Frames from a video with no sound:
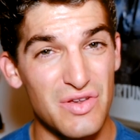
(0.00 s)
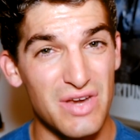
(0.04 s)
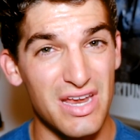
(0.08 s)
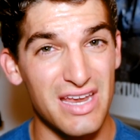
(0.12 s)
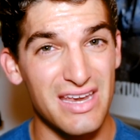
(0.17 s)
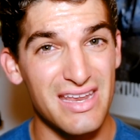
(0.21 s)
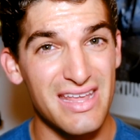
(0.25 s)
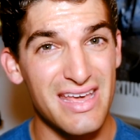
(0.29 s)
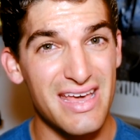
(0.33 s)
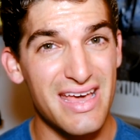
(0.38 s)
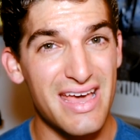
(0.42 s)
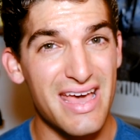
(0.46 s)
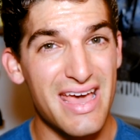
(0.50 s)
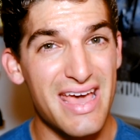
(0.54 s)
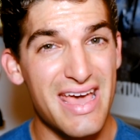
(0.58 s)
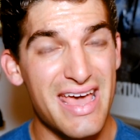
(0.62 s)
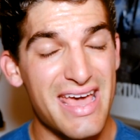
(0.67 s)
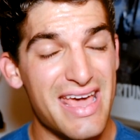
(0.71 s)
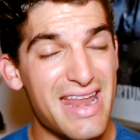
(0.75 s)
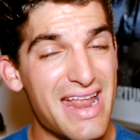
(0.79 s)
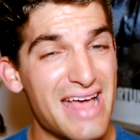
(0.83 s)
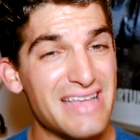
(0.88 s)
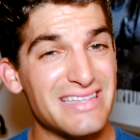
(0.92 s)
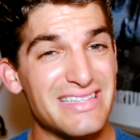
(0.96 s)
unit.
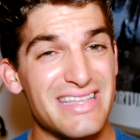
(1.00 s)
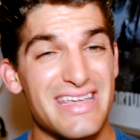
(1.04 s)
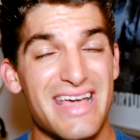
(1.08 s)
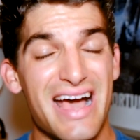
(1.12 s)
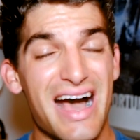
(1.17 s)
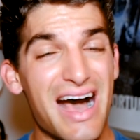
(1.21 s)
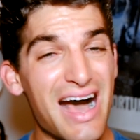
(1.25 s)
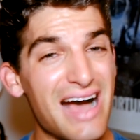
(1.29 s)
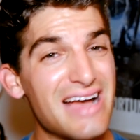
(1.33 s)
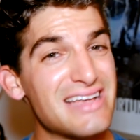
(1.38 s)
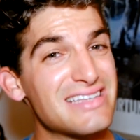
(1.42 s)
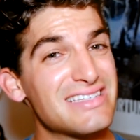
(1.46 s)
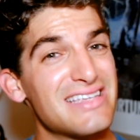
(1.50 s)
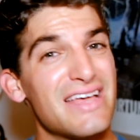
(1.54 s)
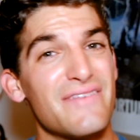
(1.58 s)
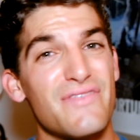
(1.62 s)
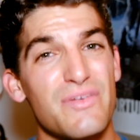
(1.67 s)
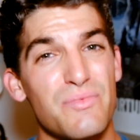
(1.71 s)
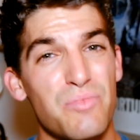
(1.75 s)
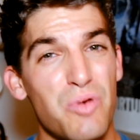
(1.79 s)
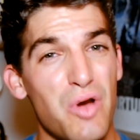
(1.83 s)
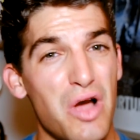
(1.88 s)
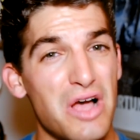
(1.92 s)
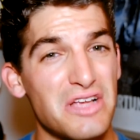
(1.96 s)
It has the
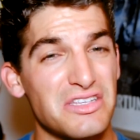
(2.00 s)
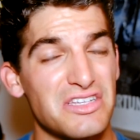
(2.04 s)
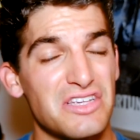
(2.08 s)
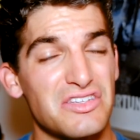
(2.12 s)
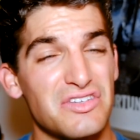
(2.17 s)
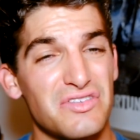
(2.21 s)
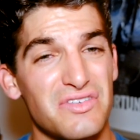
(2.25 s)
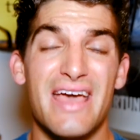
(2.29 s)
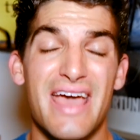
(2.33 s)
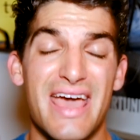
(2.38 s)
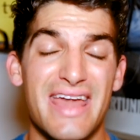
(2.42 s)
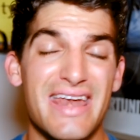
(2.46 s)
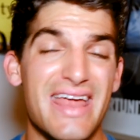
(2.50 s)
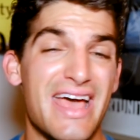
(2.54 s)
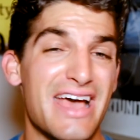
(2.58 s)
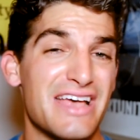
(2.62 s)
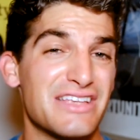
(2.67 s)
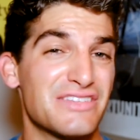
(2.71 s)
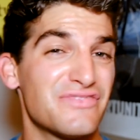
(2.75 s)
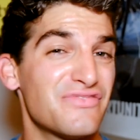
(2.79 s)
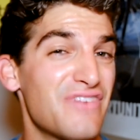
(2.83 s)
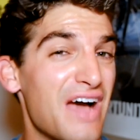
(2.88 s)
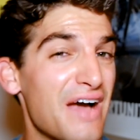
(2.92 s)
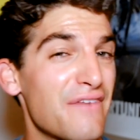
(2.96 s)
i7 processor and it
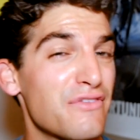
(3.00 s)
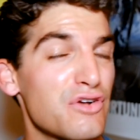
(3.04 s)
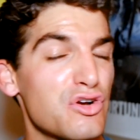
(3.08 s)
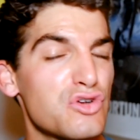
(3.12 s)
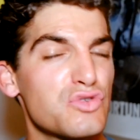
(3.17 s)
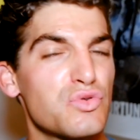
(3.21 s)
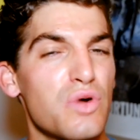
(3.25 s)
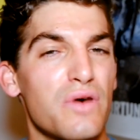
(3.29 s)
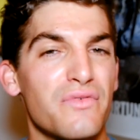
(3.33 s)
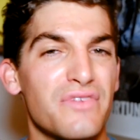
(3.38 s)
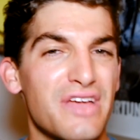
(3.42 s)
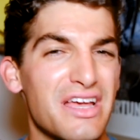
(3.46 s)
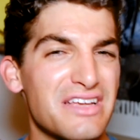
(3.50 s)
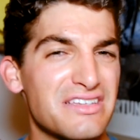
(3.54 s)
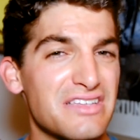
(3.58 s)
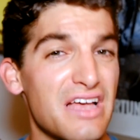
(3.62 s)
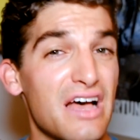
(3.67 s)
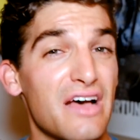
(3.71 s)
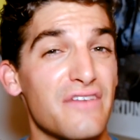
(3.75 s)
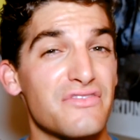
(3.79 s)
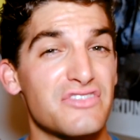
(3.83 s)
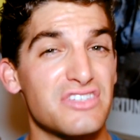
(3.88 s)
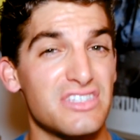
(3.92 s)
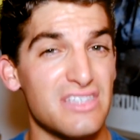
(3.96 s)
has 512 gigs
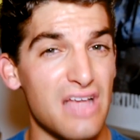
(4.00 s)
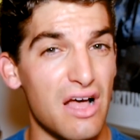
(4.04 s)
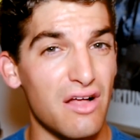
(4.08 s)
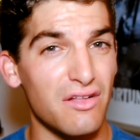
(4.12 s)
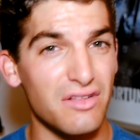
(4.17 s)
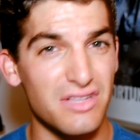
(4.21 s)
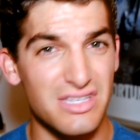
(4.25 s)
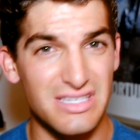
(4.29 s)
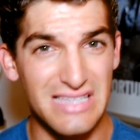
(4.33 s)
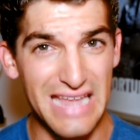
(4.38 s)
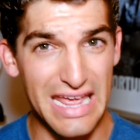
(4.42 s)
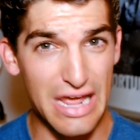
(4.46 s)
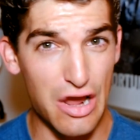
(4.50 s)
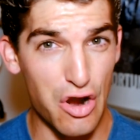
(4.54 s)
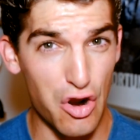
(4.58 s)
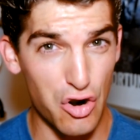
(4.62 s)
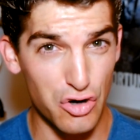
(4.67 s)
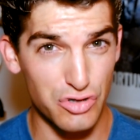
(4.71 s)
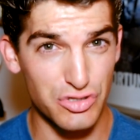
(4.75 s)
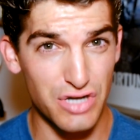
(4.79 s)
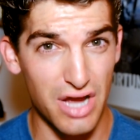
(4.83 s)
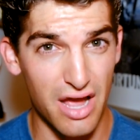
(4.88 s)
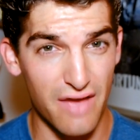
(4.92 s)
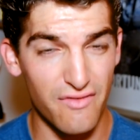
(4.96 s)
of solid state
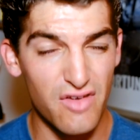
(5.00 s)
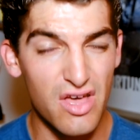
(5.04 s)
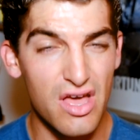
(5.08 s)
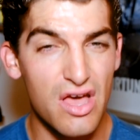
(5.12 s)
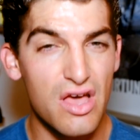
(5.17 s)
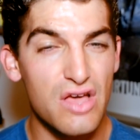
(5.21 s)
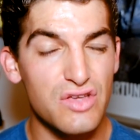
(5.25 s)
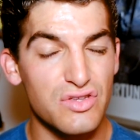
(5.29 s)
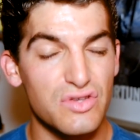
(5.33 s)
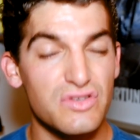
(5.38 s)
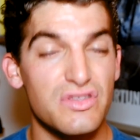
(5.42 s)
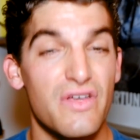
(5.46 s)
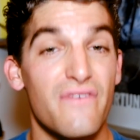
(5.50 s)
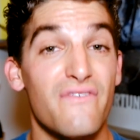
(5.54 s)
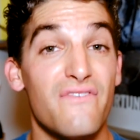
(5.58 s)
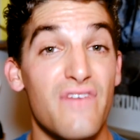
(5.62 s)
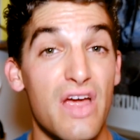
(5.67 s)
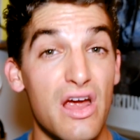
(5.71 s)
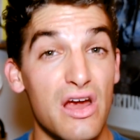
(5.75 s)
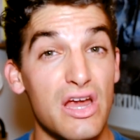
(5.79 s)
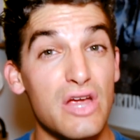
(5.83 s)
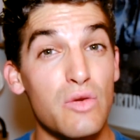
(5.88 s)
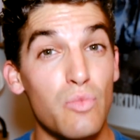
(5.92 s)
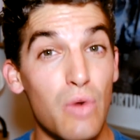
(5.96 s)
hard drive. So it's a
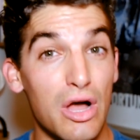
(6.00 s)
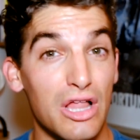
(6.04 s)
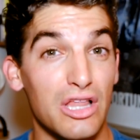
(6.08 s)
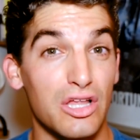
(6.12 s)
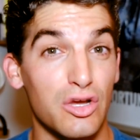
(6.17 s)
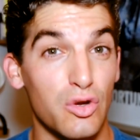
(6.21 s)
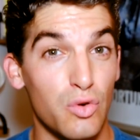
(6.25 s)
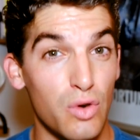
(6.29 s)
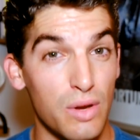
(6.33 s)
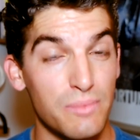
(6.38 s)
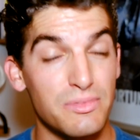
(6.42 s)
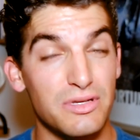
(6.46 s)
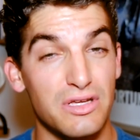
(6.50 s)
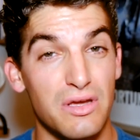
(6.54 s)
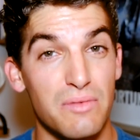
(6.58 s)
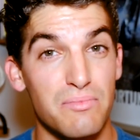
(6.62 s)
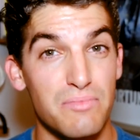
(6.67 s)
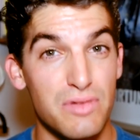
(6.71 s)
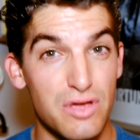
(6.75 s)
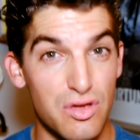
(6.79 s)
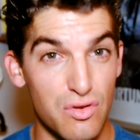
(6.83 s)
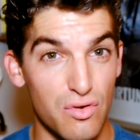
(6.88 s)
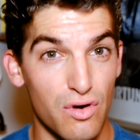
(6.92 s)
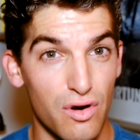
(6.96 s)
very well equipped
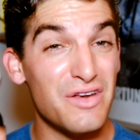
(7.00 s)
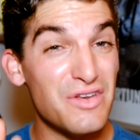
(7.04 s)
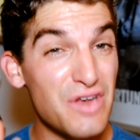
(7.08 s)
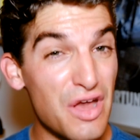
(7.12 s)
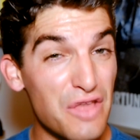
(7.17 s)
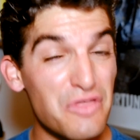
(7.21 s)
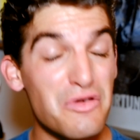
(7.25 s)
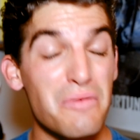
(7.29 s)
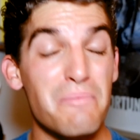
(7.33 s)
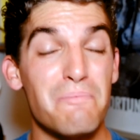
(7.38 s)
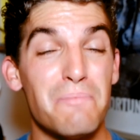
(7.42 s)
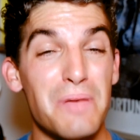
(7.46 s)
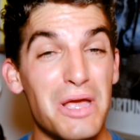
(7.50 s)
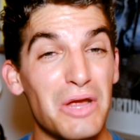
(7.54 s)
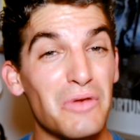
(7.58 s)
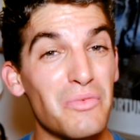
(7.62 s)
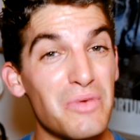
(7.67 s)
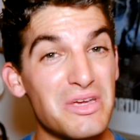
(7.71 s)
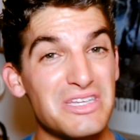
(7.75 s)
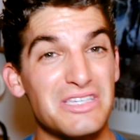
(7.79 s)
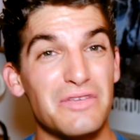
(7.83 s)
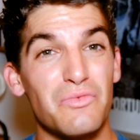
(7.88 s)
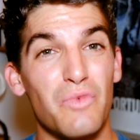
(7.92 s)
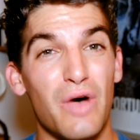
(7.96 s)
computer. Another big
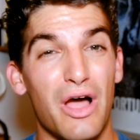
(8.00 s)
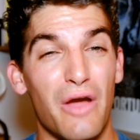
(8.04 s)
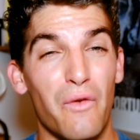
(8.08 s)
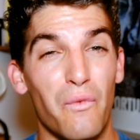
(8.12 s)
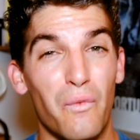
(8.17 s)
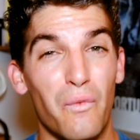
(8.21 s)
reason why I